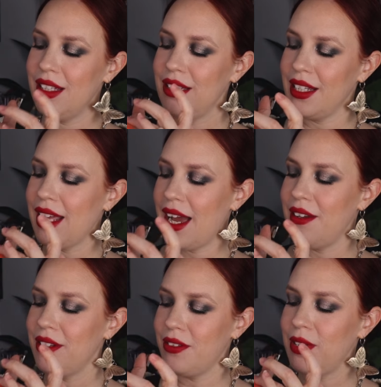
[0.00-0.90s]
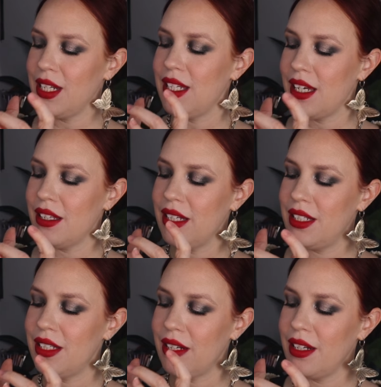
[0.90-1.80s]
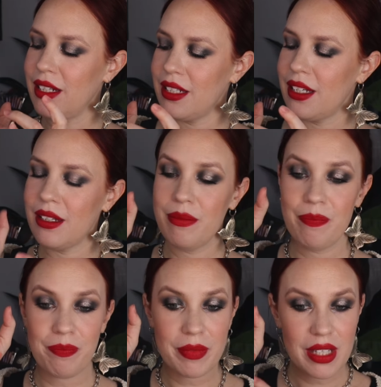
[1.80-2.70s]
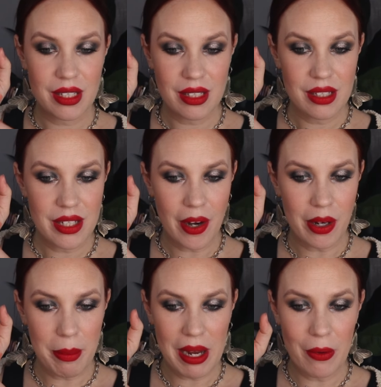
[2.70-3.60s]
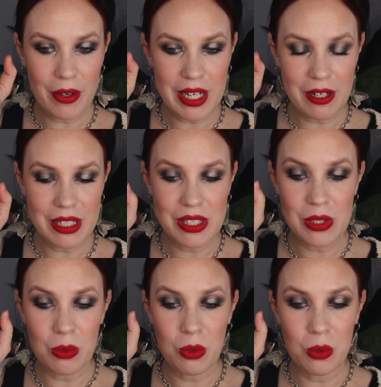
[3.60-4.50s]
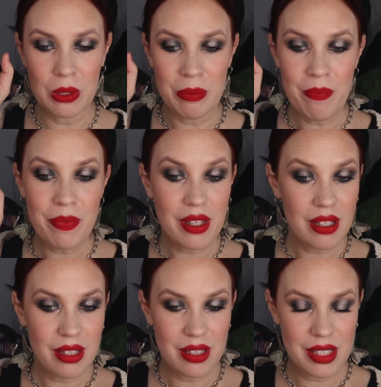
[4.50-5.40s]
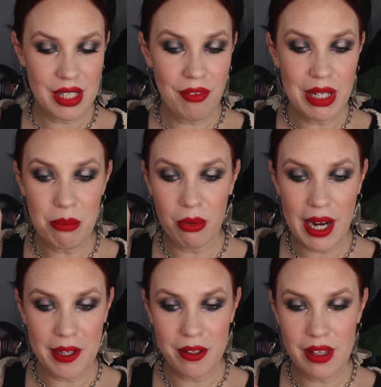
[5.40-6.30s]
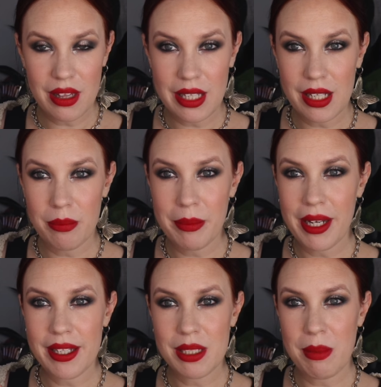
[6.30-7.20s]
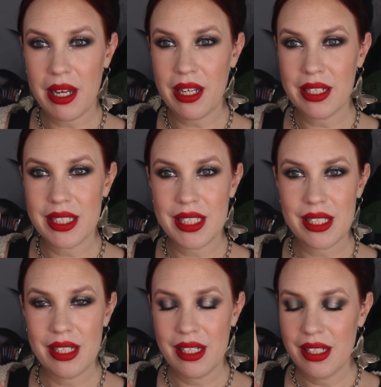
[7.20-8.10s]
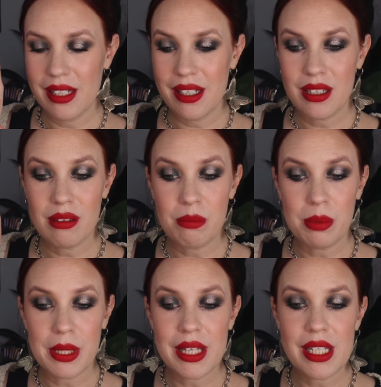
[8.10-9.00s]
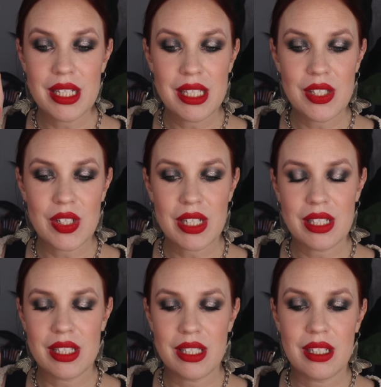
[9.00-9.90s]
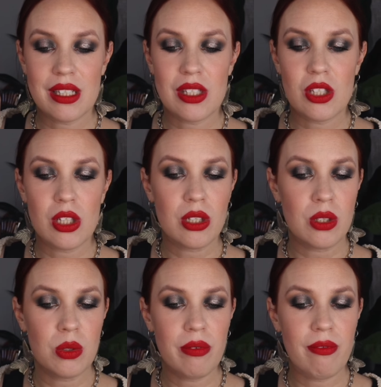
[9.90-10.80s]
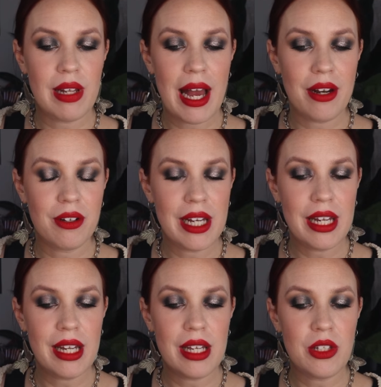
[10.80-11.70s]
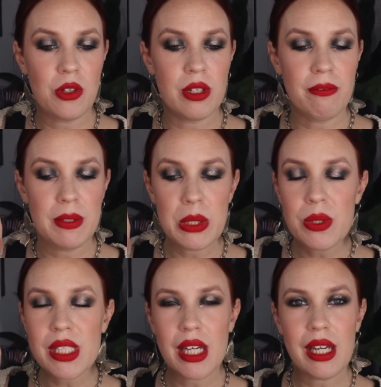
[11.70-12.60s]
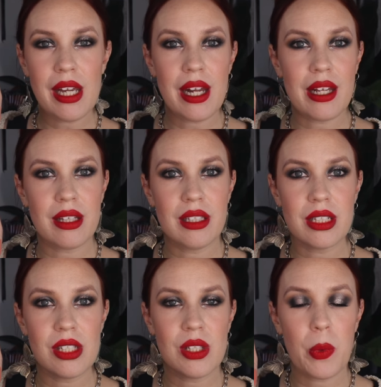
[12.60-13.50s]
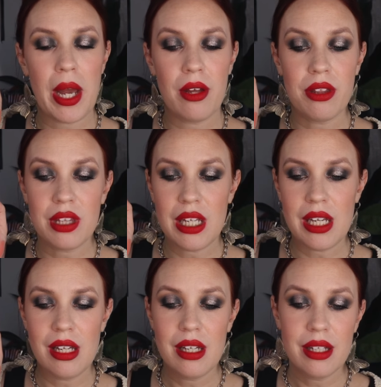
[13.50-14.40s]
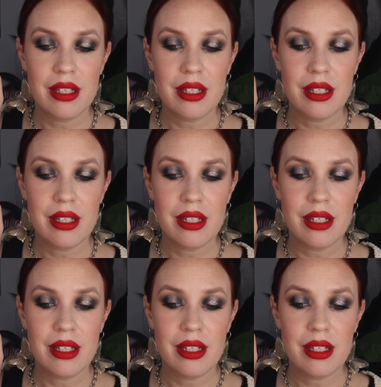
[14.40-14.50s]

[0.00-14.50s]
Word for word: look at the, I don't know if you could tell, it's starting to turn to powder here. It's so cool. It's definitely brighter than the EM Cosmetics, but this just is so flattering and you diffuse it and it looks so healthy